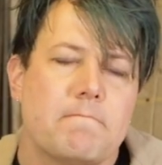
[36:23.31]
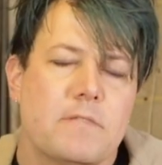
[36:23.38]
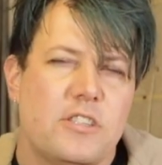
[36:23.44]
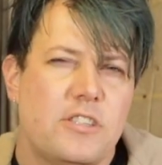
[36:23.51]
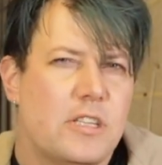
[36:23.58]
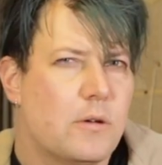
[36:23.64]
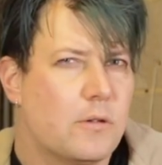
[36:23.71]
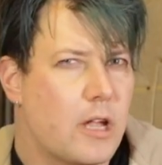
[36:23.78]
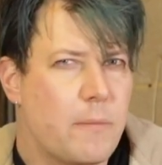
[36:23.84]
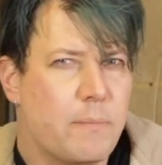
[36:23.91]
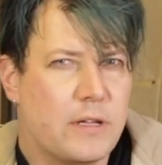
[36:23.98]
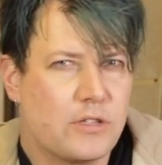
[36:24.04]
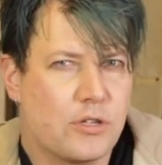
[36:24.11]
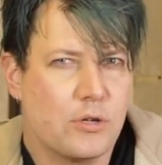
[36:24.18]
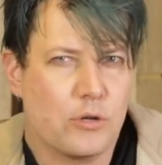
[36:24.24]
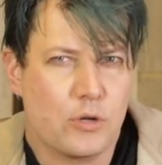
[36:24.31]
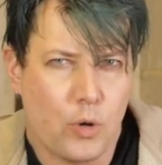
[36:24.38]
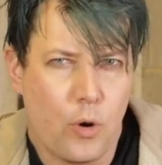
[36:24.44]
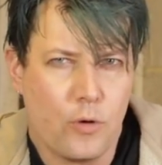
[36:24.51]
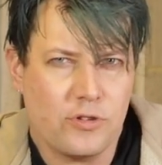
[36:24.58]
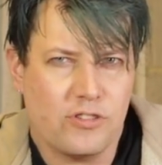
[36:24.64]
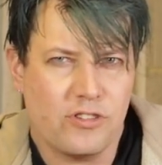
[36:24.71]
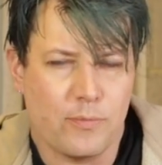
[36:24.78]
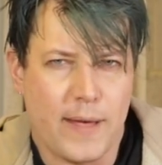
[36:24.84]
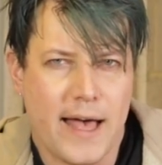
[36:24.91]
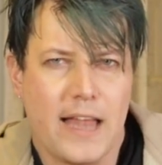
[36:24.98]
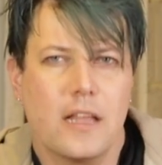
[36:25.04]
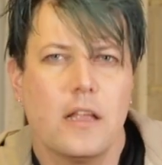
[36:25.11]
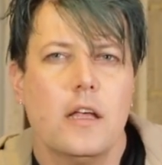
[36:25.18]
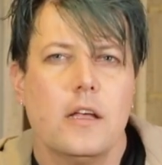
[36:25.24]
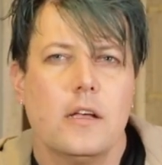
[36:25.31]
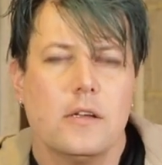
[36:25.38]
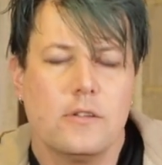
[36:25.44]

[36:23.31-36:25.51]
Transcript: still don't be too cautious about it.